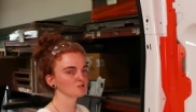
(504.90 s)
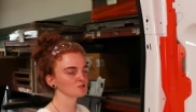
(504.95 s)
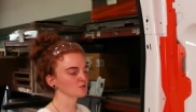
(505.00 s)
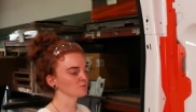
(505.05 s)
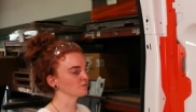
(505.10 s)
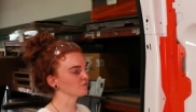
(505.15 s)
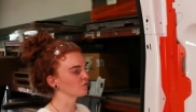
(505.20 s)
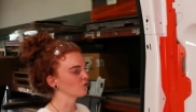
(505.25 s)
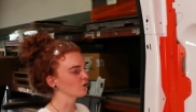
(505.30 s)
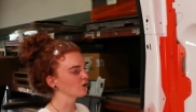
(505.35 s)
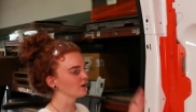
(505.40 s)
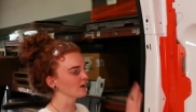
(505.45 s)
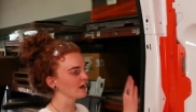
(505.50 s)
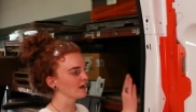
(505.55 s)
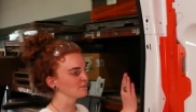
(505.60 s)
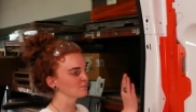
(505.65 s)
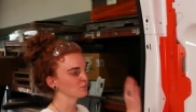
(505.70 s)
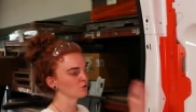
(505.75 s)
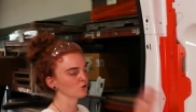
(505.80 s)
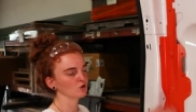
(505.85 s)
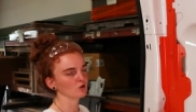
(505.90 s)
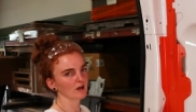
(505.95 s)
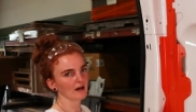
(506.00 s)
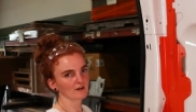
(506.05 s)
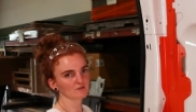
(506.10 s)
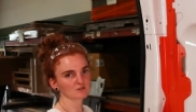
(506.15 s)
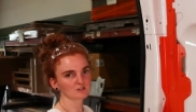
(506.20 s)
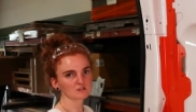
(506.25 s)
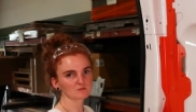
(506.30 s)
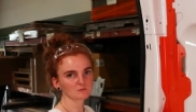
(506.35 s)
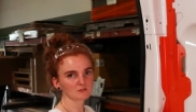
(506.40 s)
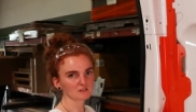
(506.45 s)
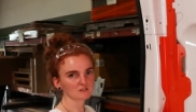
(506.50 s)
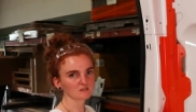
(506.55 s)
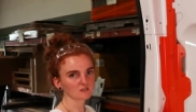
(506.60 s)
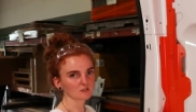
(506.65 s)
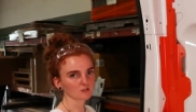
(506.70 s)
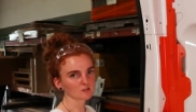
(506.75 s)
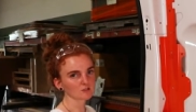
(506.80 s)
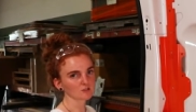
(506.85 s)
So before I pull out this piece
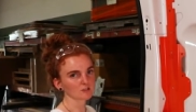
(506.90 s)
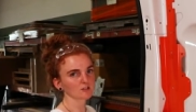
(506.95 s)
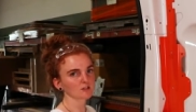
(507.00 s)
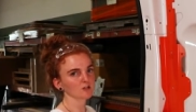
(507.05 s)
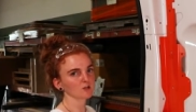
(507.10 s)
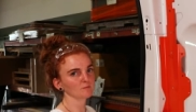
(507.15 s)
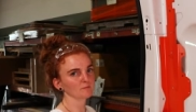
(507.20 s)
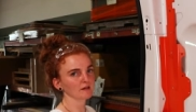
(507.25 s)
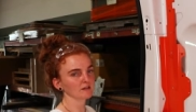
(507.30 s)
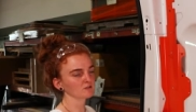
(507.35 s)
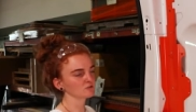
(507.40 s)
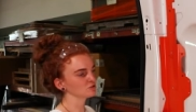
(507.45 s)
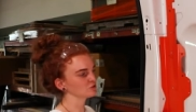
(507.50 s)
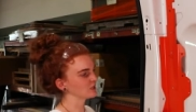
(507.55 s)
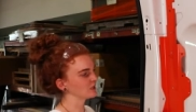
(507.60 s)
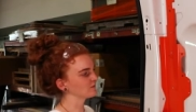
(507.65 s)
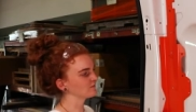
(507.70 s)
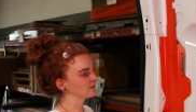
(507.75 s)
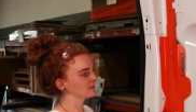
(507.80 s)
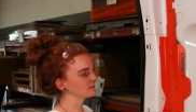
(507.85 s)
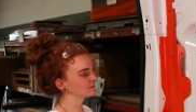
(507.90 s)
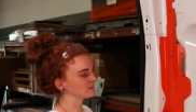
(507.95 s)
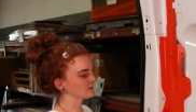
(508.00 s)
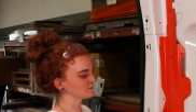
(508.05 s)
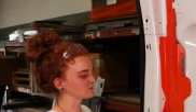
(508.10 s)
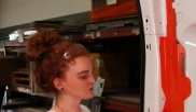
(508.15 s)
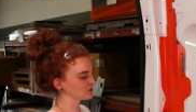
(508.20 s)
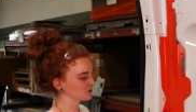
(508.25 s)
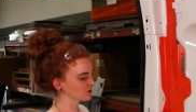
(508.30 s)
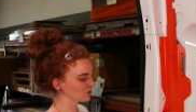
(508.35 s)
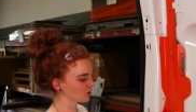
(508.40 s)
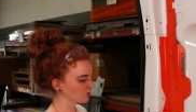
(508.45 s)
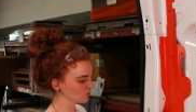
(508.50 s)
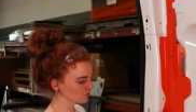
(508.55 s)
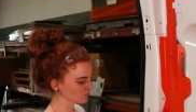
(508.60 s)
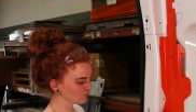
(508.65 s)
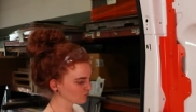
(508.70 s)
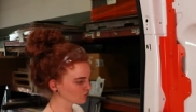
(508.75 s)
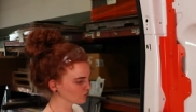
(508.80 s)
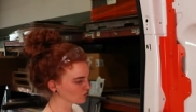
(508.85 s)
to clear metal shavings, I'm just gonna go
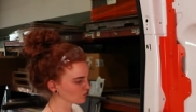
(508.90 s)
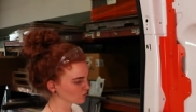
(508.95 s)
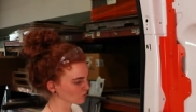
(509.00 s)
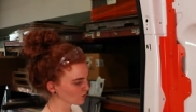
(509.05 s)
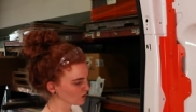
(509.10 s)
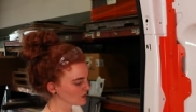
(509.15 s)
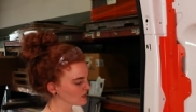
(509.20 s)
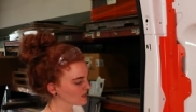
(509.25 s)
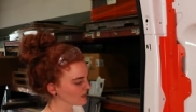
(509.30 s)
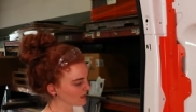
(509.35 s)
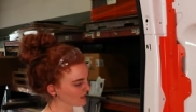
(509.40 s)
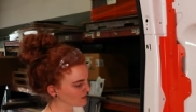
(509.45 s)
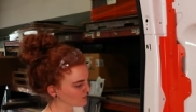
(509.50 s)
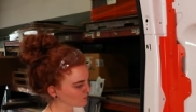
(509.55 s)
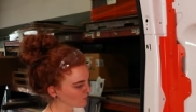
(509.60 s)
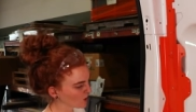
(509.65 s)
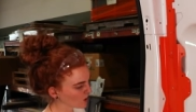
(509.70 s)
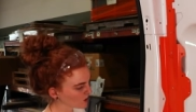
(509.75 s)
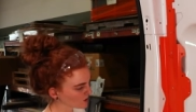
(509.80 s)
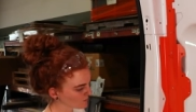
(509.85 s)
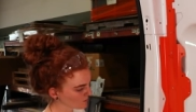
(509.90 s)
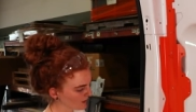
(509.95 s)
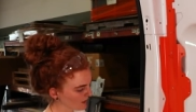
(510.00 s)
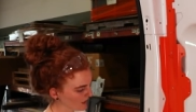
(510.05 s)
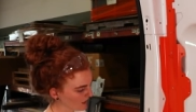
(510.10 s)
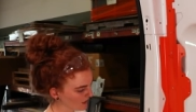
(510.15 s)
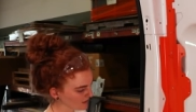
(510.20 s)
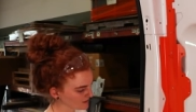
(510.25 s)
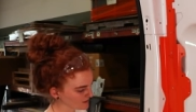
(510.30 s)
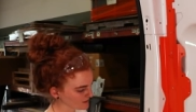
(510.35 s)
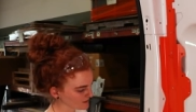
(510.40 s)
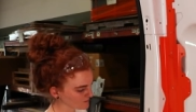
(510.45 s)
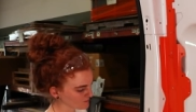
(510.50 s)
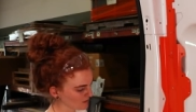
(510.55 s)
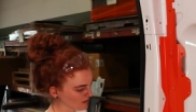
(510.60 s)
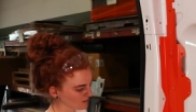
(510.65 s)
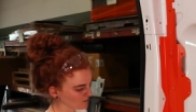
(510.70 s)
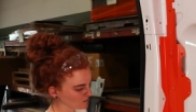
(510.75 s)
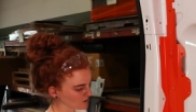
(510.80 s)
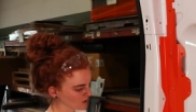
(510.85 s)
through and mark behind these
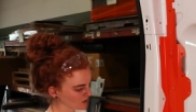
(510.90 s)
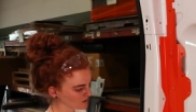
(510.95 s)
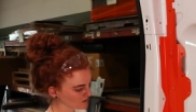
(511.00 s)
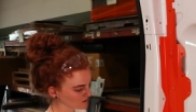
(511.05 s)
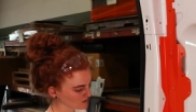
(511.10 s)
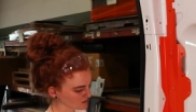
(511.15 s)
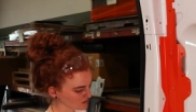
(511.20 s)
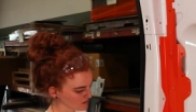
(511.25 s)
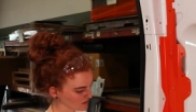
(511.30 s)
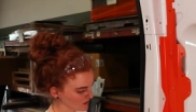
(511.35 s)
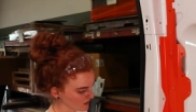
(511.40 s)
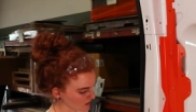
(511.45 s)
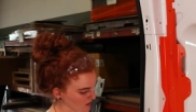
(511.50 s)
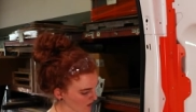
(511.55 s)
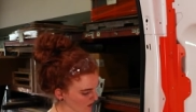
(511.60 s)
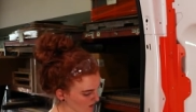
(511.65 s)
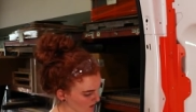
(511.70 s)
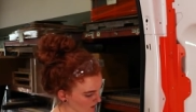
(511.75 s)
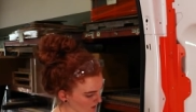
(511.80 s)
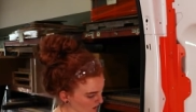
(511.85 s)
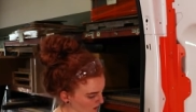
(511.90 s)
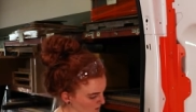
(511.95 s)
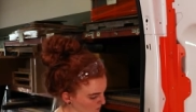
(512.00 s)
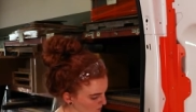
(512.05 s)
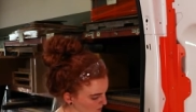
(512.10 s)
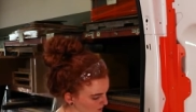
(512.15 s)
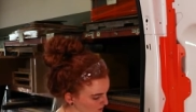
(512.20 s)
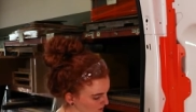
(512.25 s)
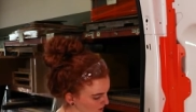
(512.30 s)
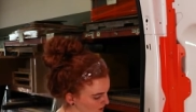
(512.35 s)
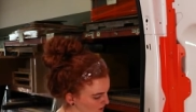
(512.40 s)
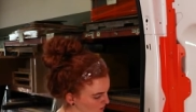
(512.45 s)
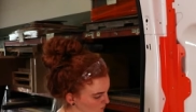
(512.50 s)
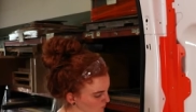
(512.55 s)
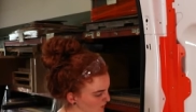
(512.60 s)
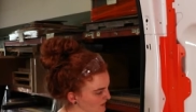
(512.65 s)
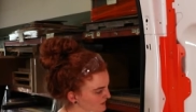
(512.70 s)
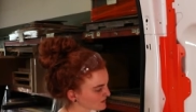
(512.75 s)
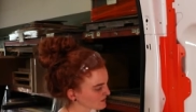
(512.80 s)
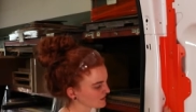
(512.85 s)
PEM nuts. Um, the
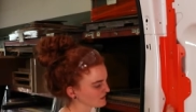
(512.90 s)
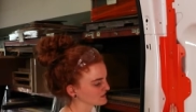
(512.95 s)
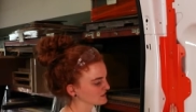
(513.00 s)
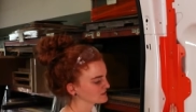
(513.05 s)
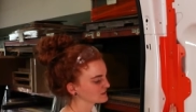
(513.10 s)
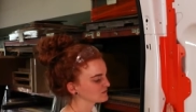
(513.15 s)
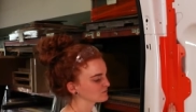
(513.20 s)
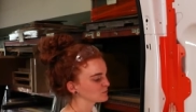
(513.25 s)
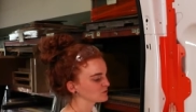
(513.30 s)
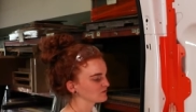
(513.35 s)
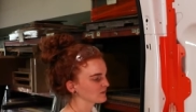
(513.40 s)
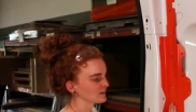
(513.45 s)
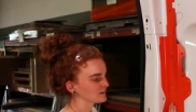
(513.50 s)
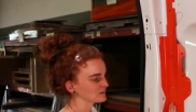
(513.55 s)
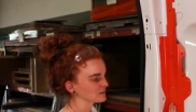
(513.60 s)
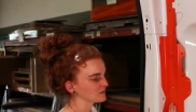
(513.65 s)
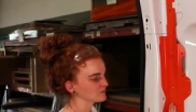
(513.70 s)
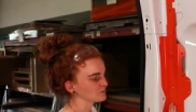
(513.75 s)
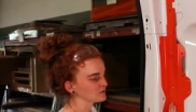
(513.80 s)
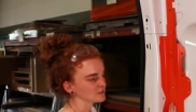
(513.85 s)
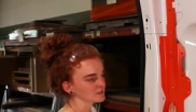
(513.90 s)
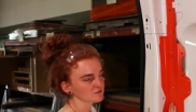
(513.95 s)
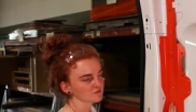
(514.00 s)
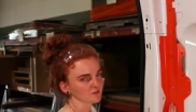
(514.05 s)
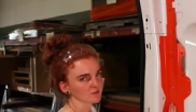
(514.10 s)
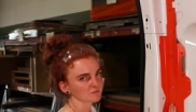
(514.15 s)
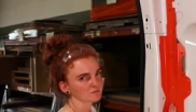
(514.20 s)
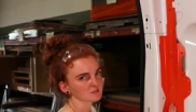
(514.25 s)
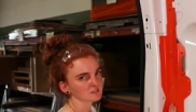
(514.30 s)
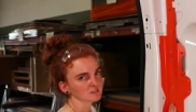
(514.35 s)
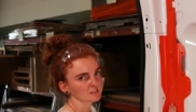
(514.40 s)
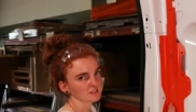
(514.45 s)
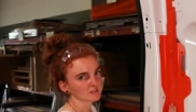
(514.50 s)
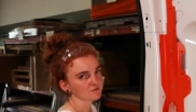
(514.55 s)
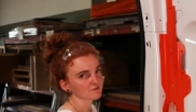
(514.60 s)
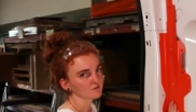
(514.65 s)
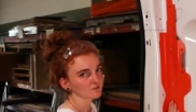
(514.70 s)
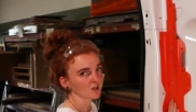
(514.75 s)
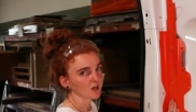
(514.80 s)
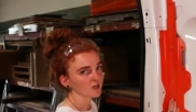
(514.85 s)
right, it doesn't prevent the piece from sitting
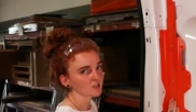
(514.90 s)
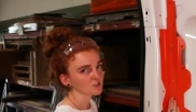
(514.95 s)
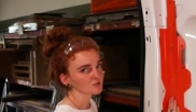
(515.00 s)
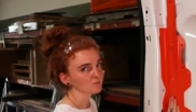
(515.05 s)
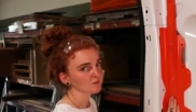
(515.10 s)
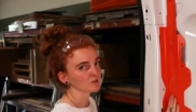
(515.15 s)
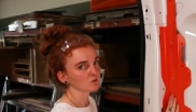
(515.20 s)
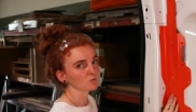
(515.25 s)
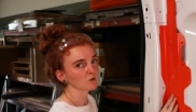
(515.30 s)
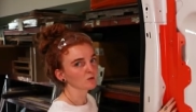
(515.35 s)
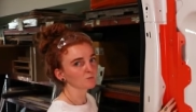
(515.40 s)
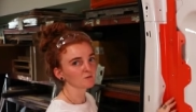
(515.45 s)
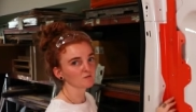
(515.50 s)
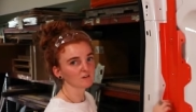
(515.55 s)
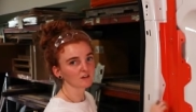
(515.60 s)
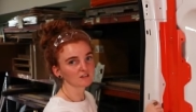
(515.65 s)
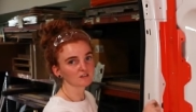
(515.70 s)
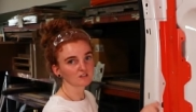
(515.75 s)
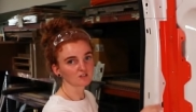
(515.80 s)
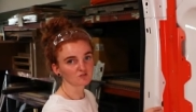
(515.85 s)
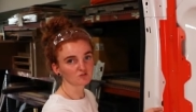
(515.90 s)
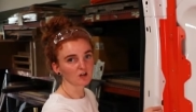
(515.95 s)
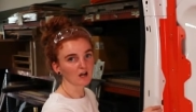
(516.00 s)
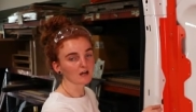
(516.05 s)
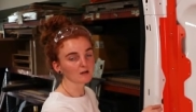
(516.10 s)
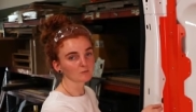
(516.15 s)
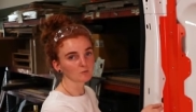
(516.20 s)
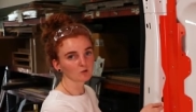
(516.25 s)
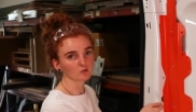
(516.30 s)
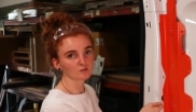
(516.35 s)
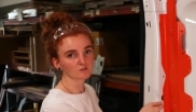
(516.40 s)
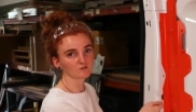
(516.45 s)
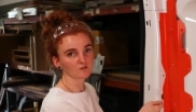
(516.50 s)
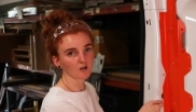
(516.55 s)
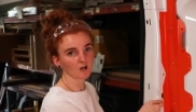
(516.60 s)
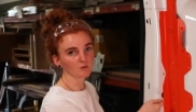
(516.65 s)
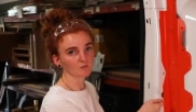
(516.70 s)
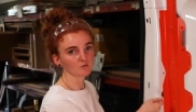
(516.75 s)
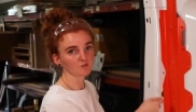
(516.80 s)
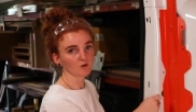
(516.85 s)
flush, but it will prevent the track bolts
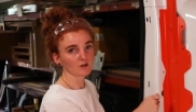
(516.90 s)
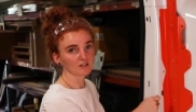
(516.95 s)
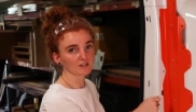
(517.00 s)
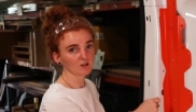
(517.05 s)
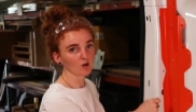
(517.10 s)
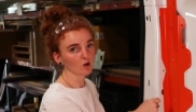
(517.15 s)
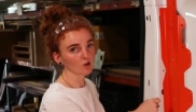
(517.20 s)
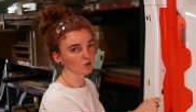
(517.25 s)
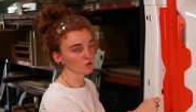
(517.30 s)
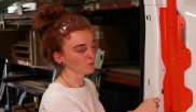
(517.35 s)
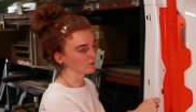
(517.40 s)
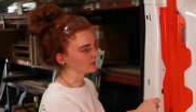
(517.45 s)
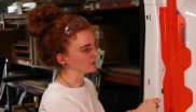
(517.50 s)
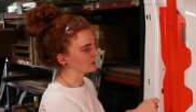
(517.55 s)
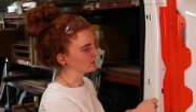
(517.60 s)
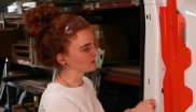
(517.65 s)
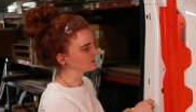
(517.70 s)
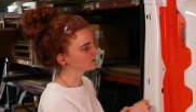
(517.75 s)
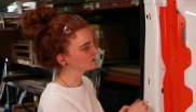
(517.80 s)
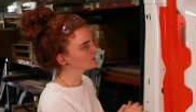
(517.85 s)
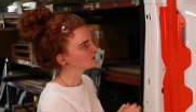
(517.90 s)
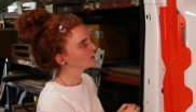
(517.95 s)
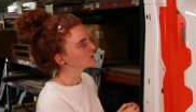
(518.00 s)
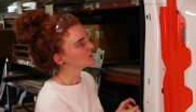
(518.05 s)
from threading all the way in.